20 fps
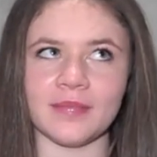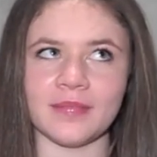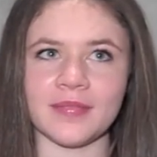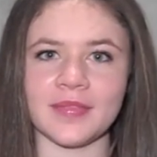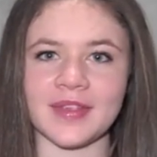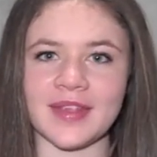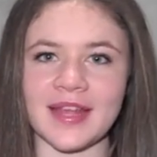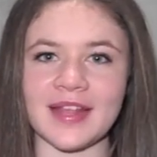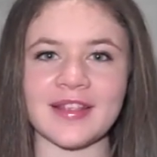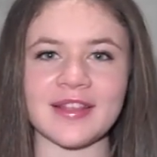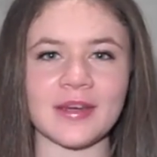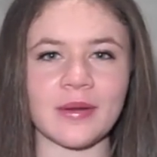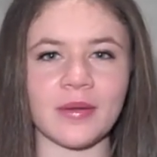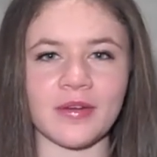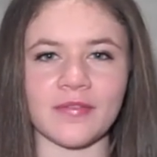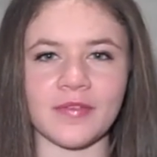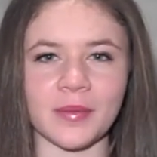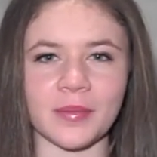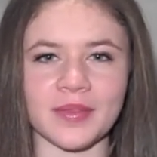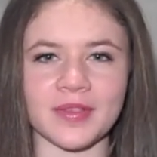Saturday when
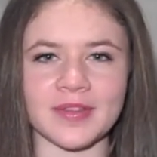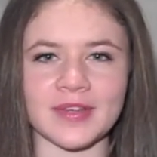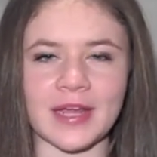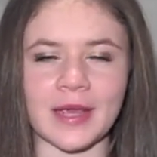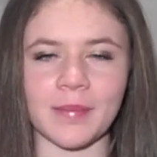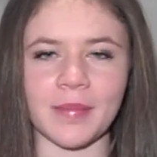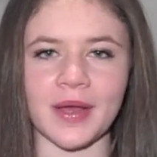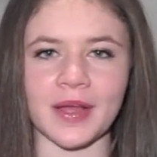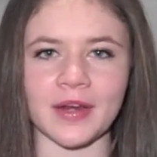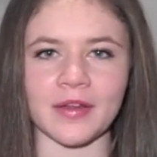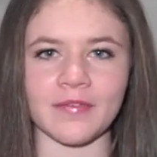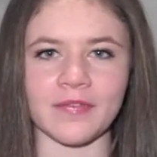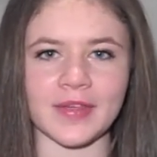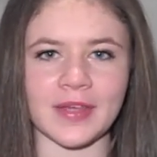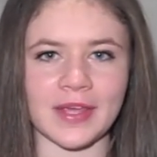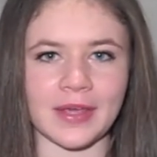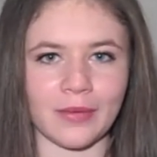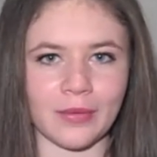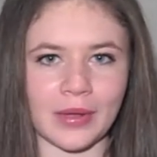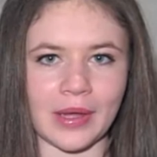I film this today, but I don't
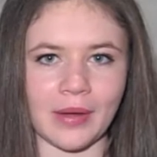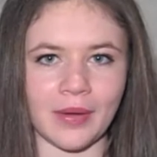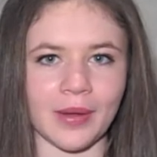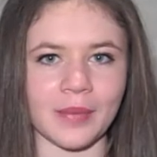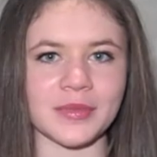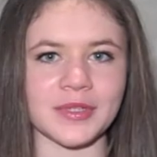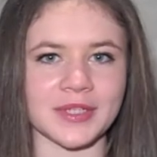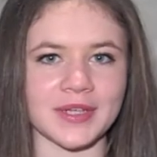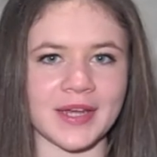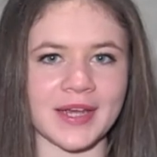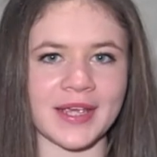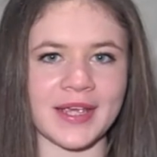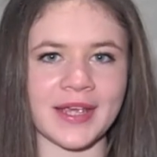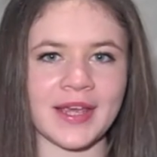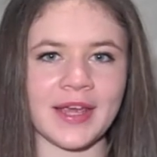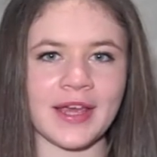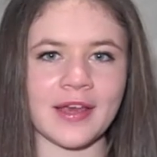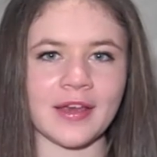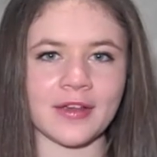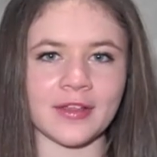think it will go up tonight
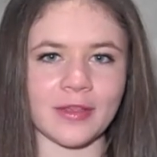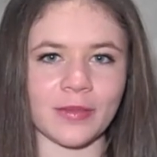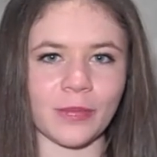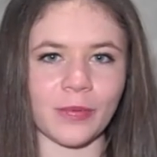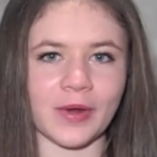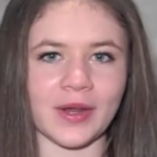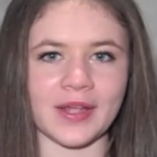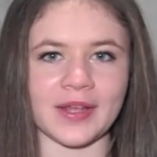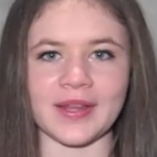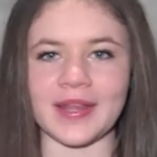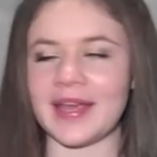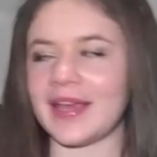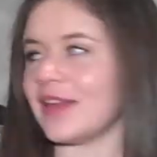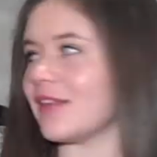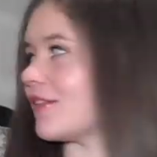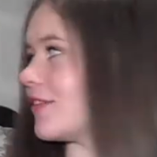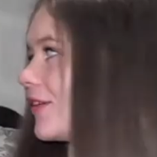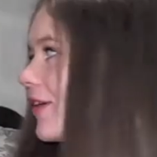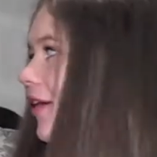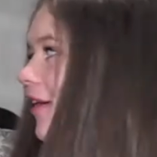because it's pretty late,
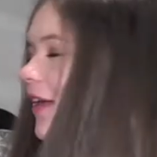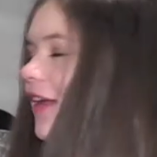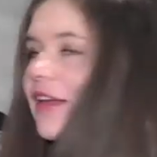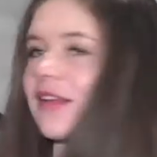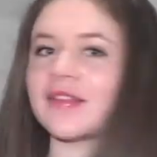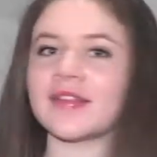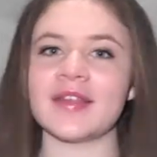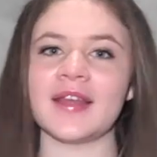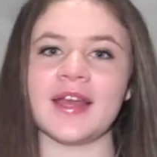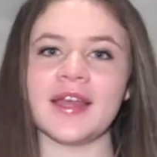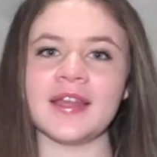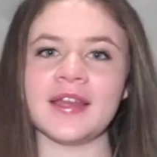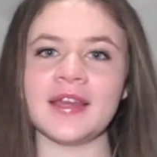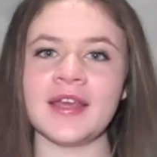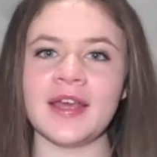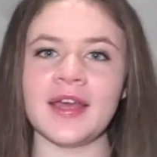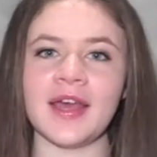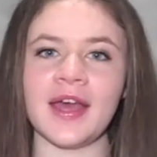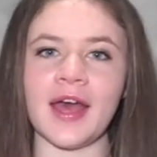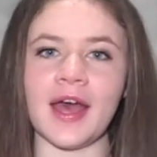it's dark outside,
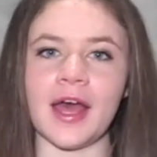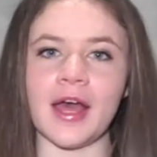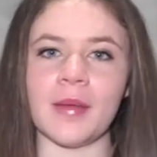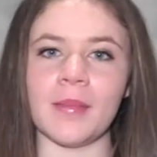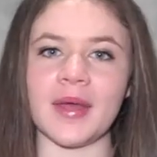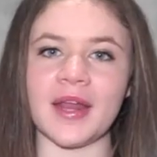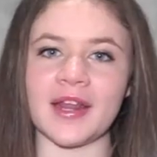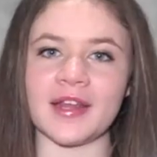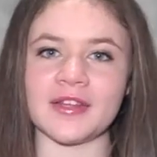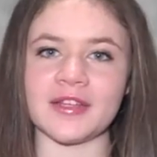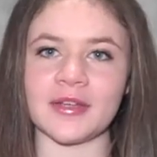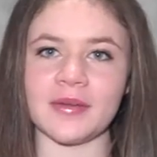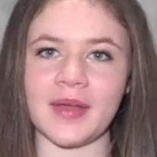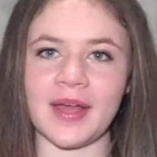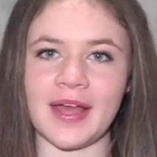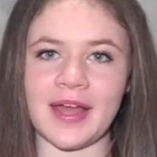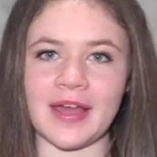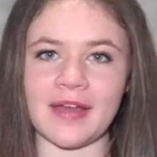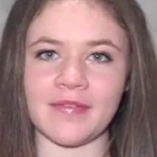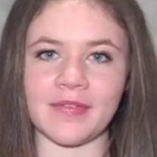and I do
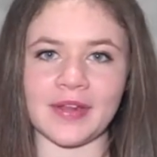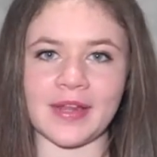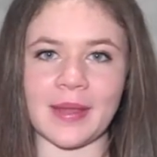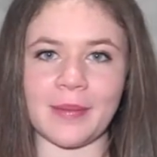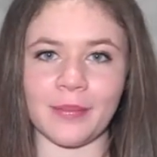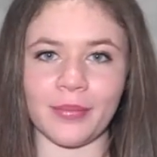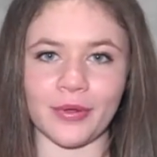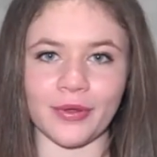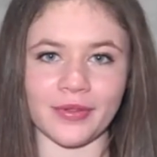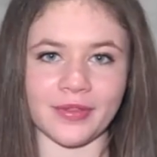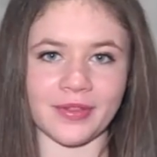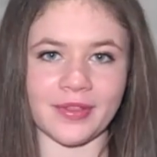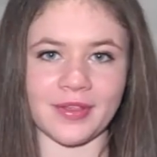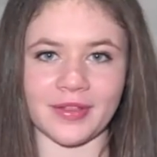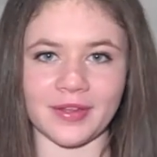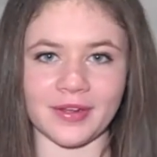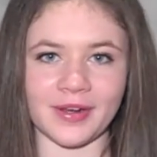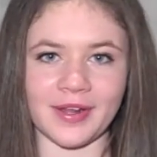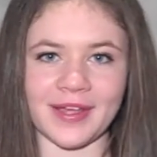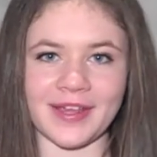have a lamp on, so
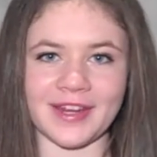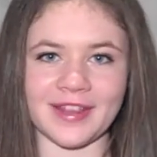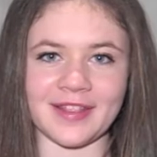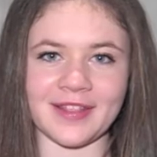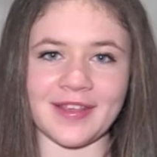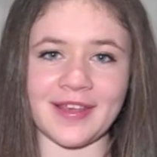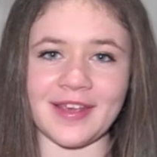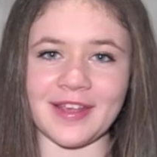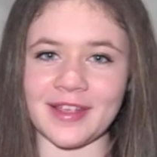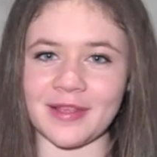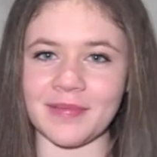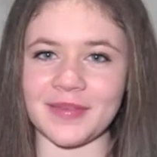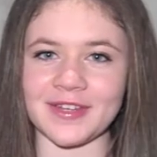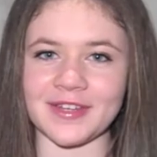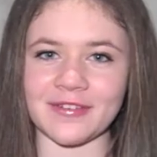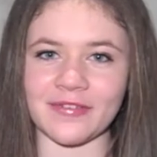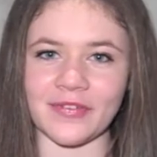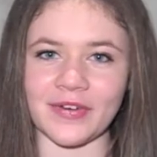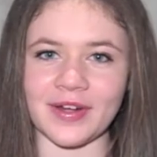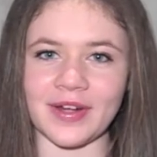the lighting is a bit
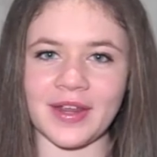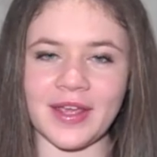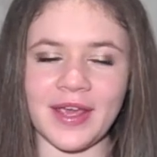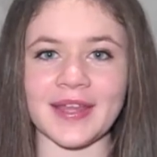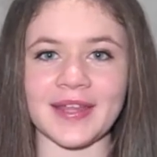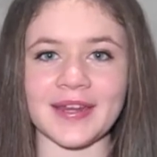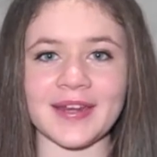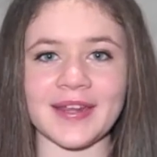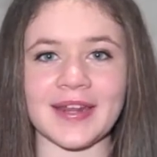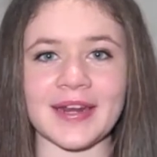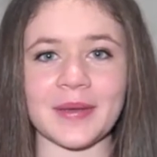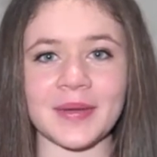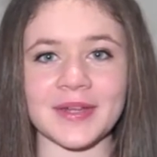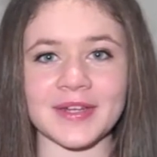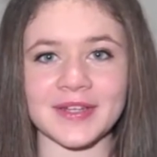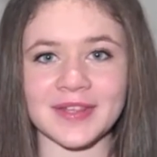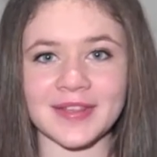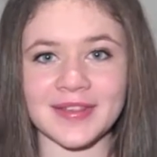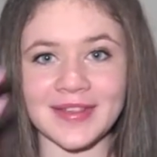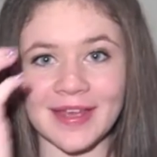different, and I
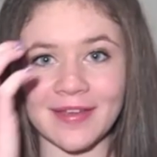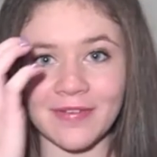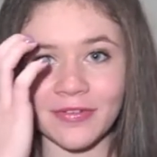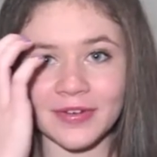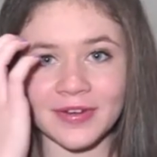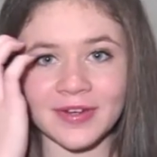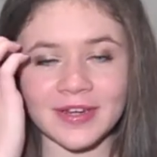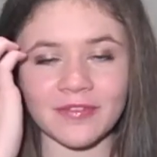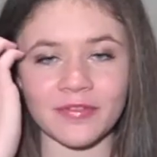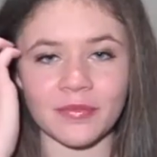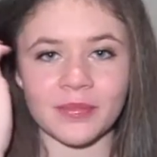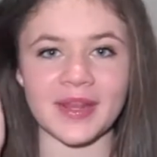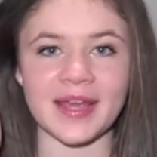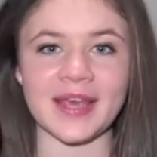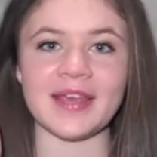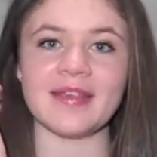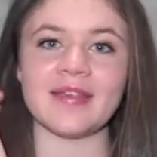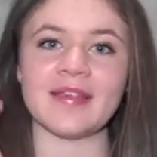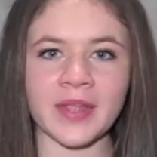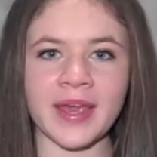went to 7 different
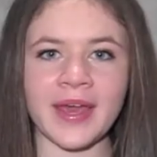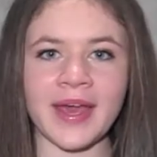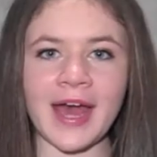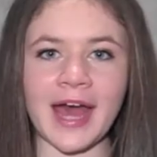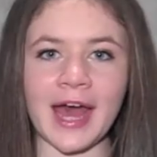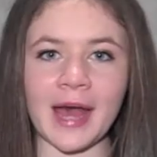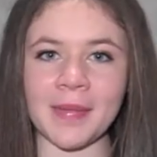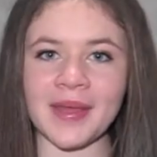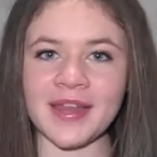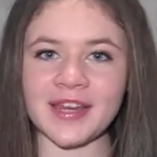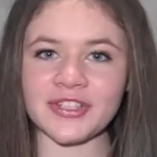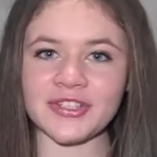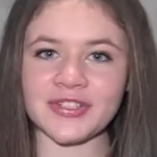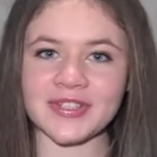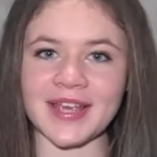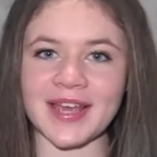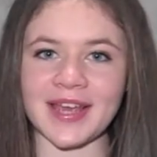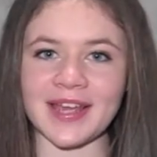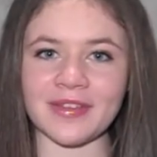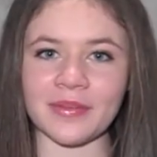places. I managed
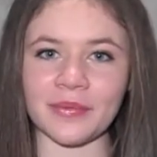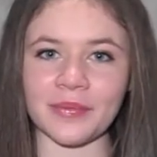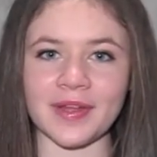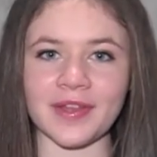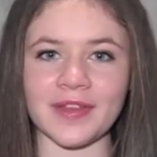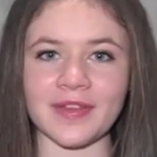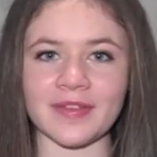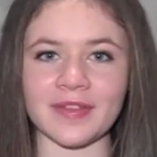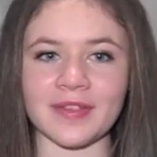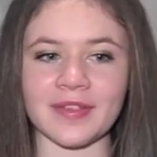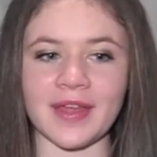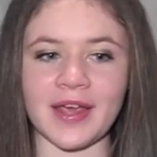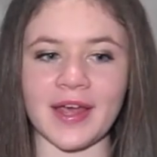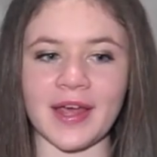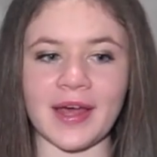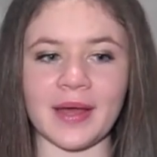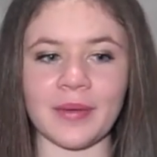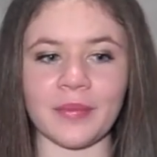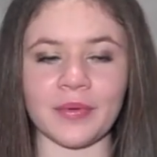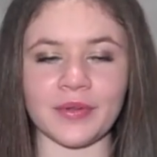to get the ones that
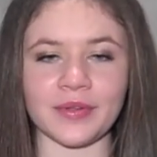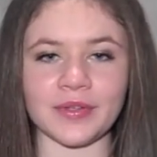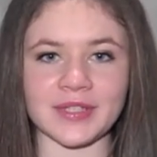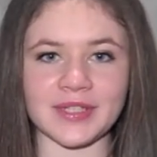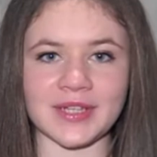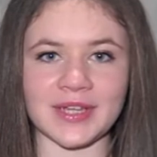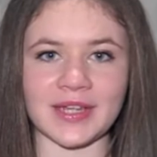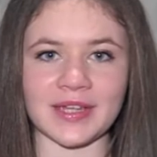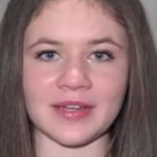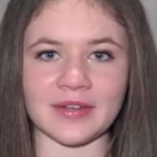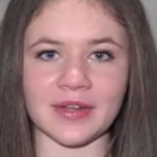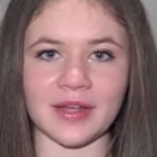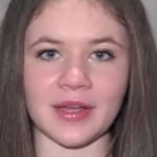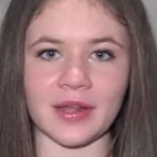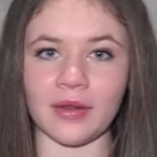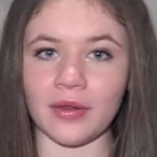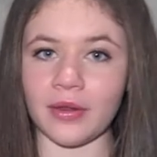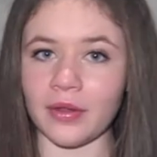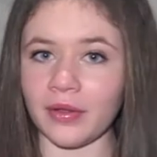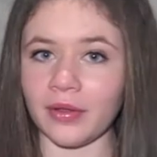I wanted
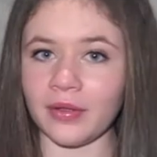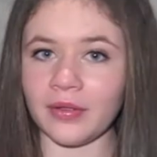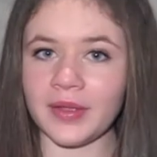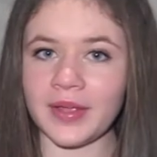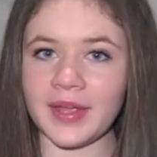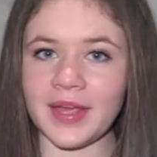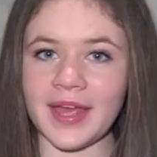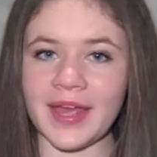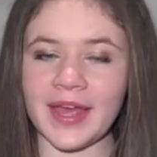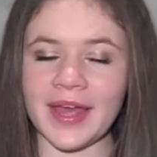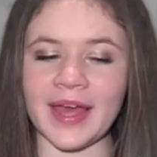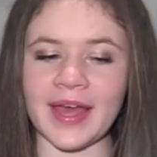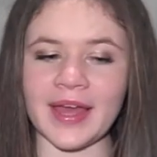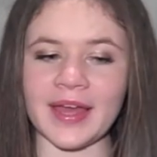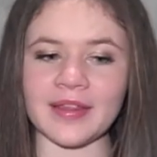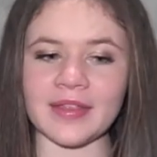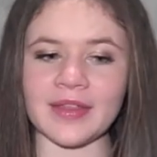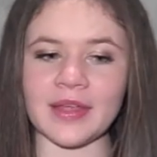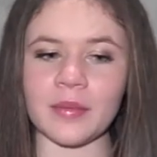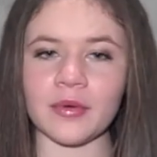a lot,
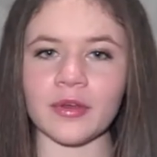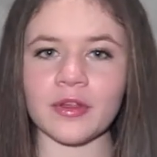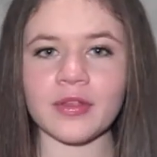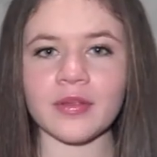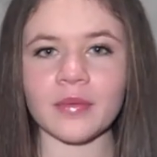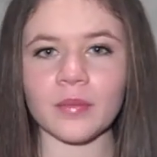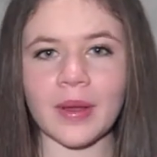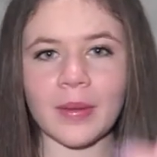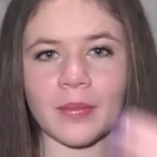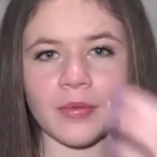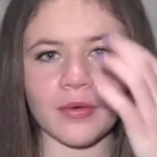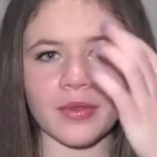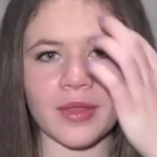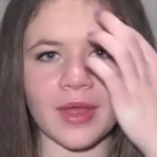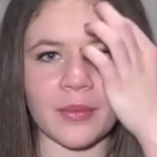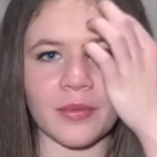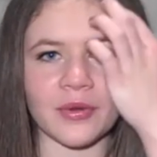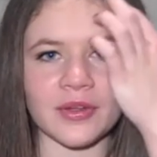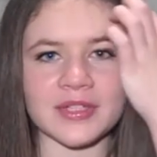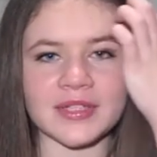and there was one more
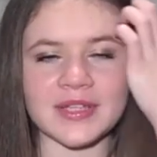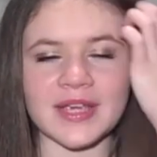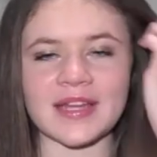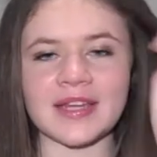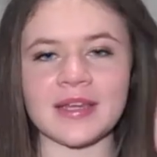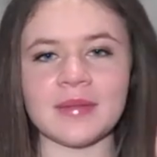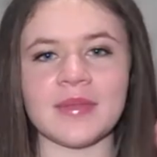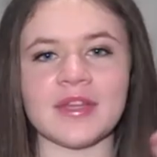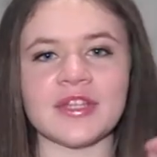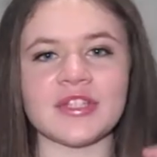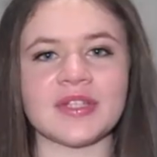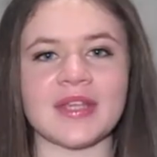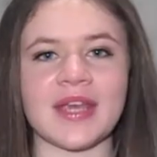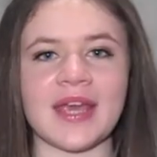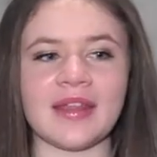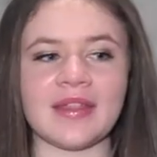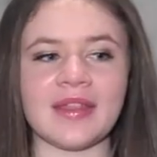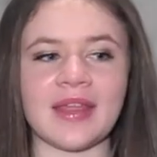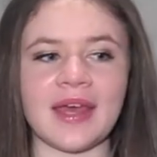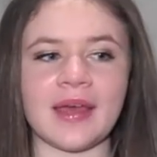that I wanted to get. I managed to
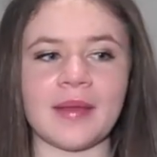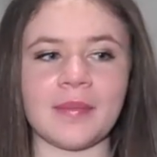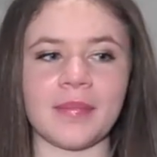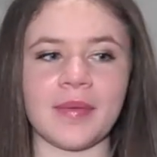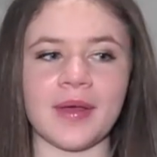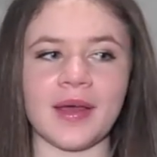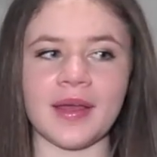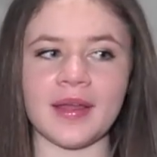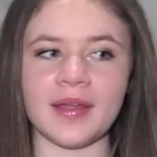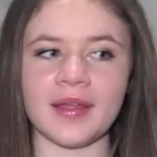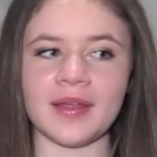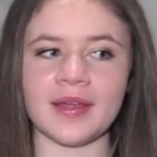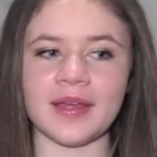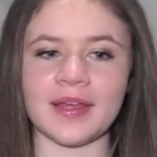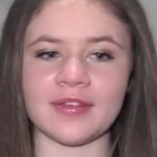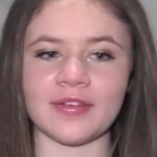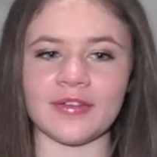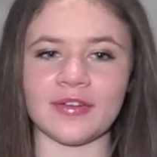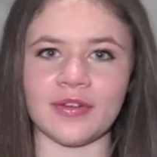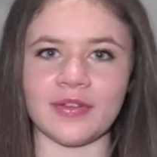get that, but
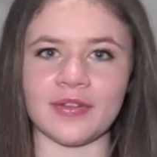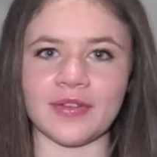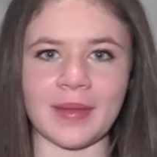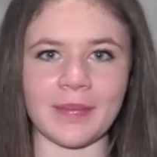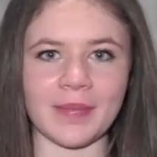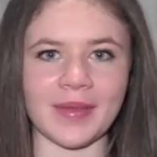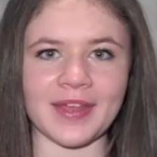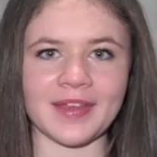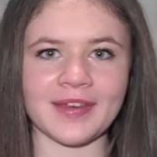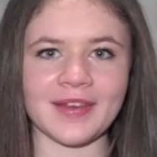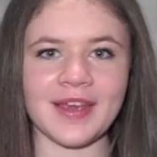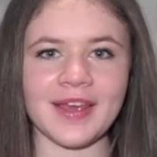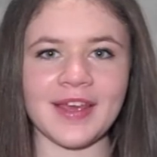it's not that bad.